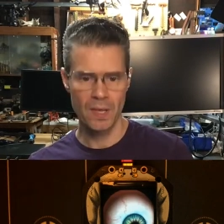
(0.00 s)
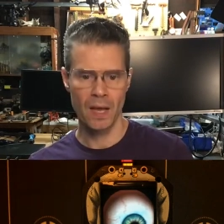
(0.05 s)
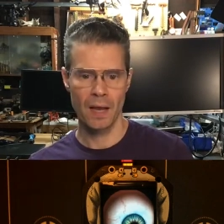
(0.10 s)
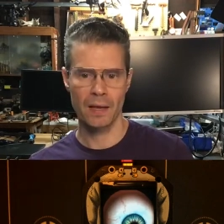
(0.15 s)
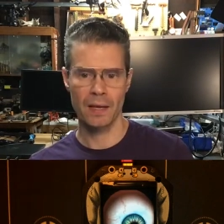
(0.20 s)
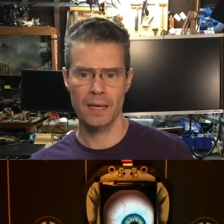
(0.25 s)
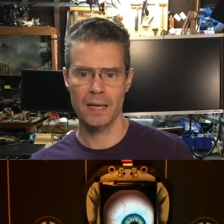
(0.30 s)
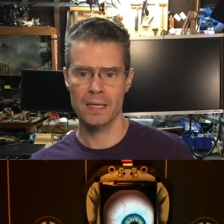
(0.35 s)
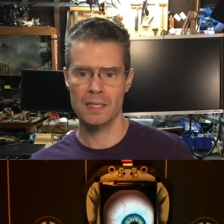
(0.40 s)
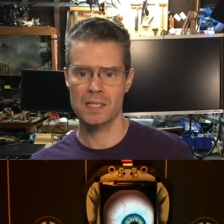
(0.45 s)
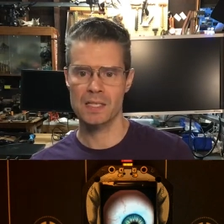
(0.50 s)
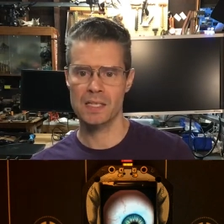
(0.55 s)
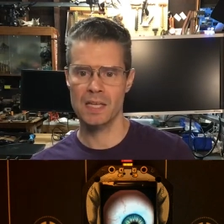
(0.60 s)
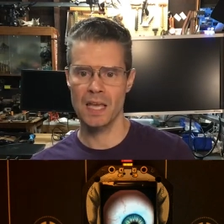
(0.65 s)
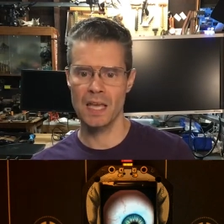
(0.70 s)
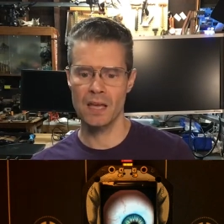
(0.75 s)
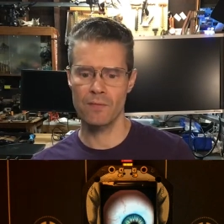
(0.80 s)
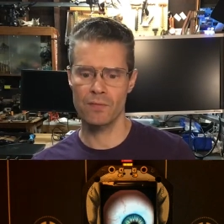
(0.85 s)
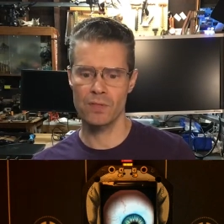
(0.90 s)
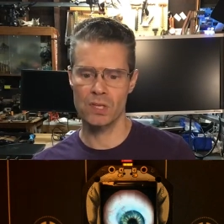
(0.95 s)
I'm going to
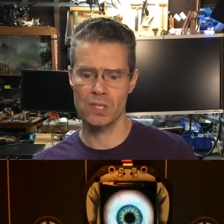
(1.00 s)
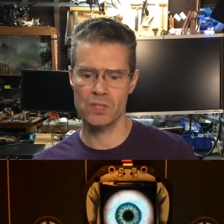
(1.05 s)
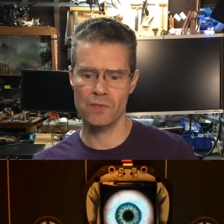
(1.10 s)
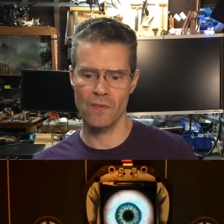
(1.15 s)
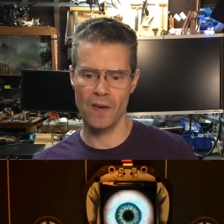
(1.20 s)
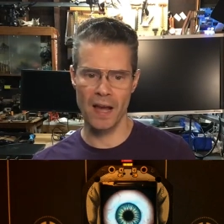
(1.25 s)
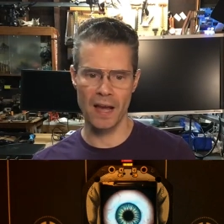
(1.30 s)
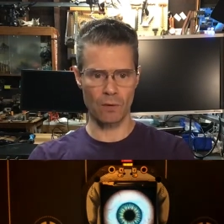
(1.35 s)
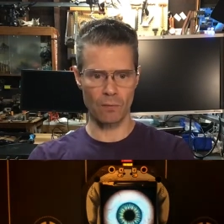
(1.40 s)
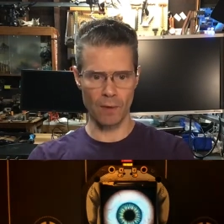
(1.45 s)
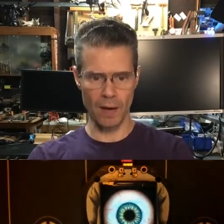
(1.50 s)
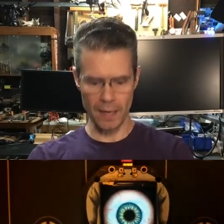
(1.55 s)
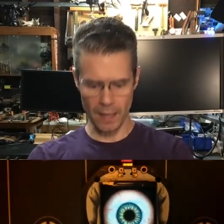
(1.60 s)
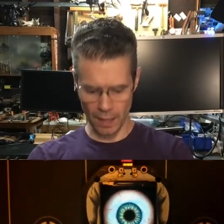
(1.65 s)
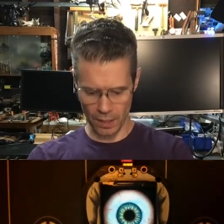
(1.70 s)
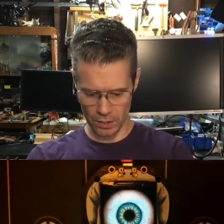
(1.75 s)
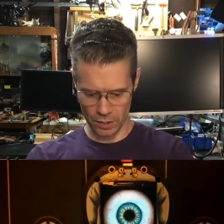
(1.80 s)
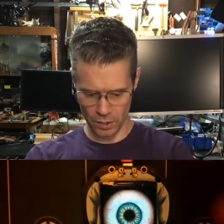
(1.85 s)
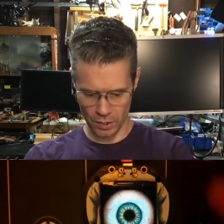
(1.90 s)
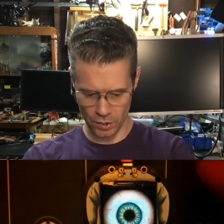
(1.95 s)
save this file right
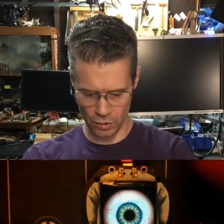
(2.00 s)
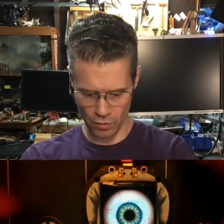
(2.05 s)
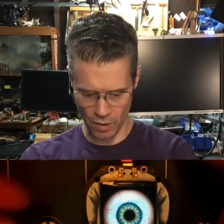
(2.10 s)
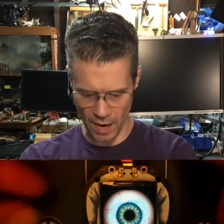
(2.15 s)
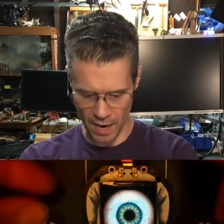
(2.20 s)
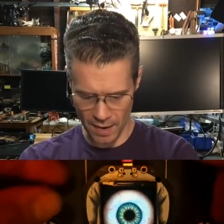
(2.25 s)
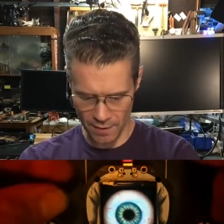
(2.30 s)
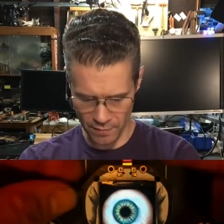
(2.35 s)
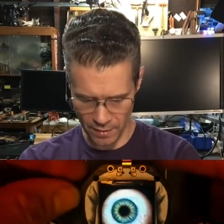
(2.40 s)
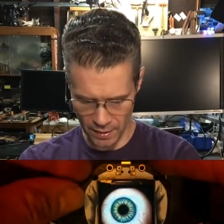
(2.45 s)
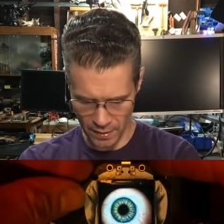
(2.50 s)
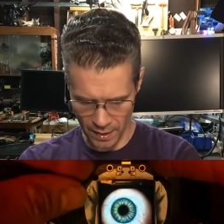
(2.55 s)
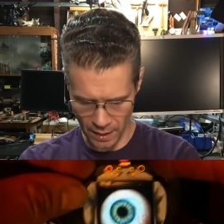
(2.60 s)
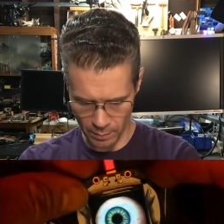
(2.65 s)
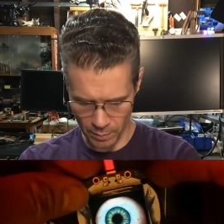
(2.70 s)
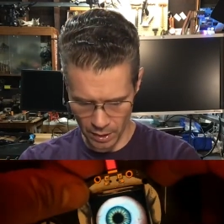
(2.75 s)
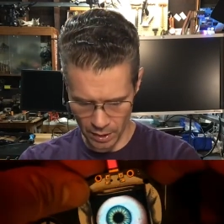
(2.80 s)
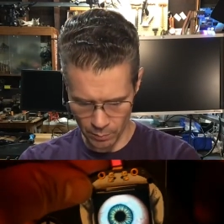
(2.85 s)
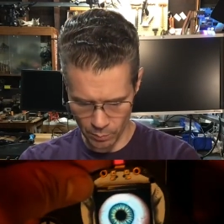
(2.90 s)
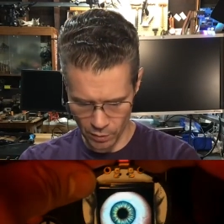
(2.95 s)
onto the drive and then
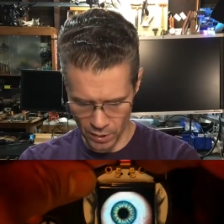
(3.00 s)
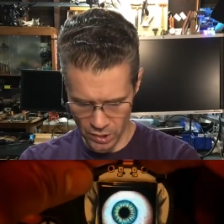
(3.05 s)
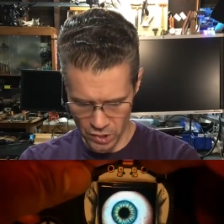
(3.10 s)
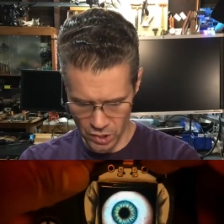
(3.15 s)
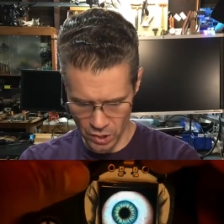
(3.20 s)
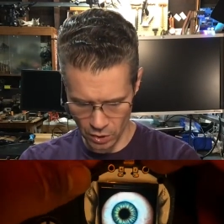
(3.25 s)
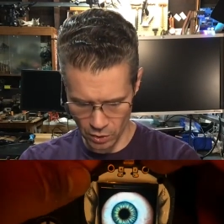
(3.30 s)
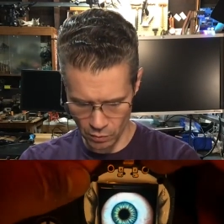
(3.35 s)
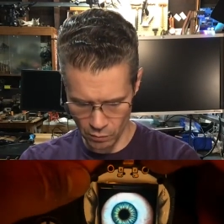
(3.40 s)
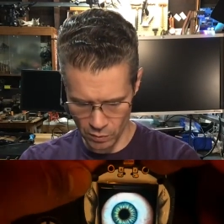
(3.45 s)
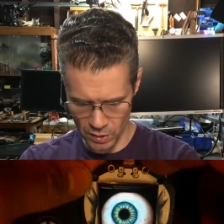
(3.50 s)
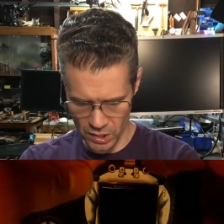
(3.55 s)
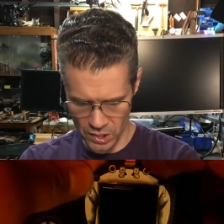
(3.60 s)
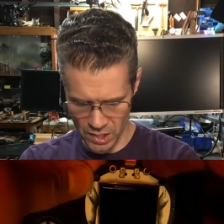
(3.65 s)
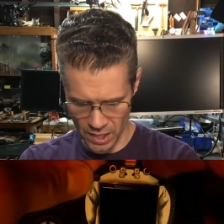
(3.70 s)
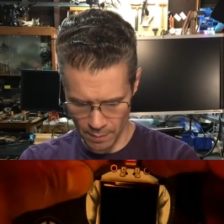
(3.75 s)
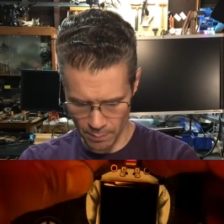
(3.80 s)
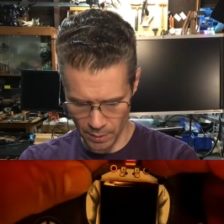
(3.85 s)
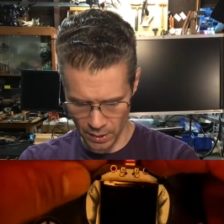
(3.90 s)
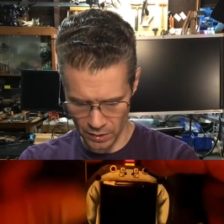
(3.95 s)
I'm going to press the little
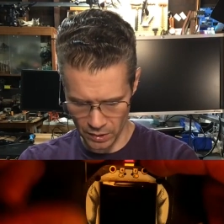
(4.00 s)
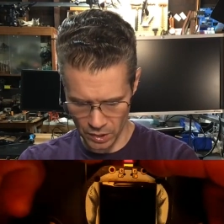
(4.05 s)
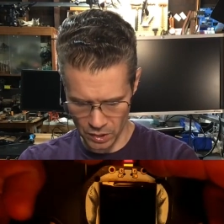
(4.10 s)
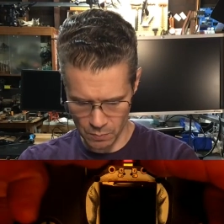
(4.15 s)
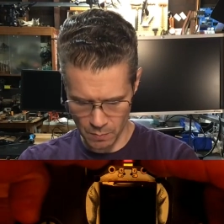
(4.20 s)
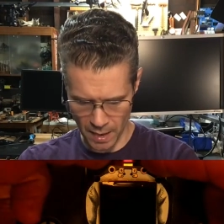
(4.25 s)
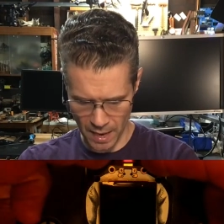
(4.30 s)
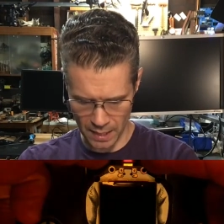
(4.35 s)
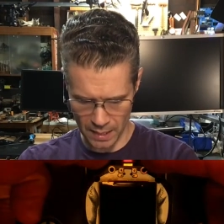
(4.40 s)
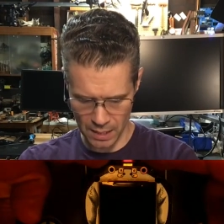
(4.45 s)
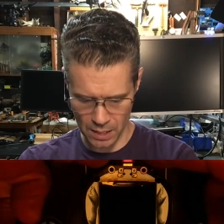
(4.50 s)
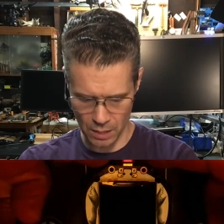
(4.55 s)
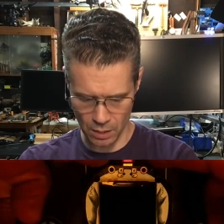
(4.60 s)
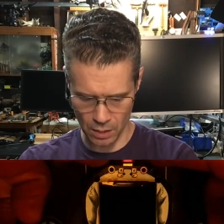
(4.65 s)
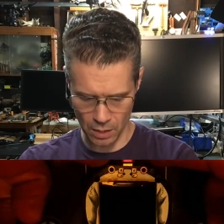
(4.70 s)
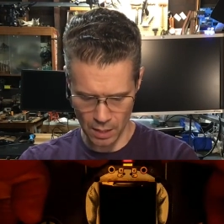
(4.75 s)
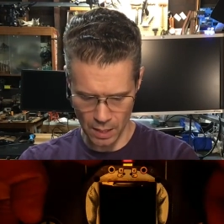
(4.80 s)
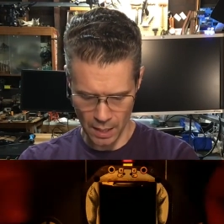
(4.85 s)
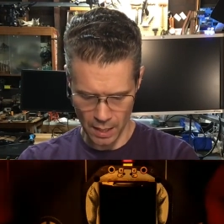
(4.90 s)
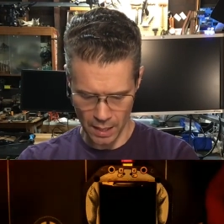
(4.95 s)
reset button that's back
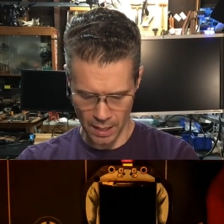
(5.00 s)
here